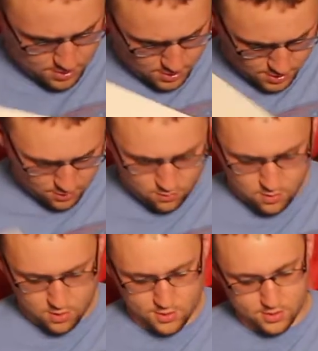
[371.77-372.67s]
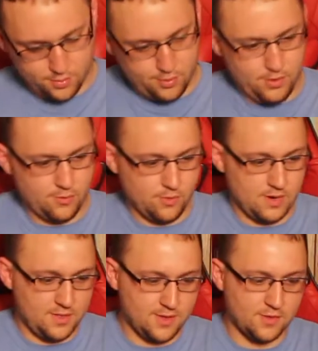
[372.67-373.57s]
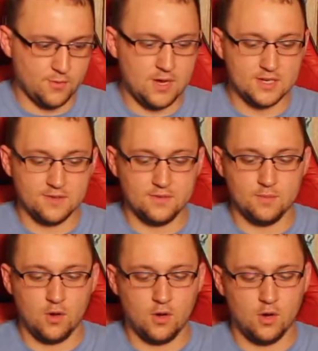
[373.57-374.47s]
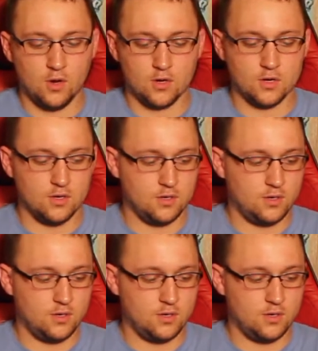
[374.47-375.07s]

And you aren't a pre-order. But I think the rest of them are.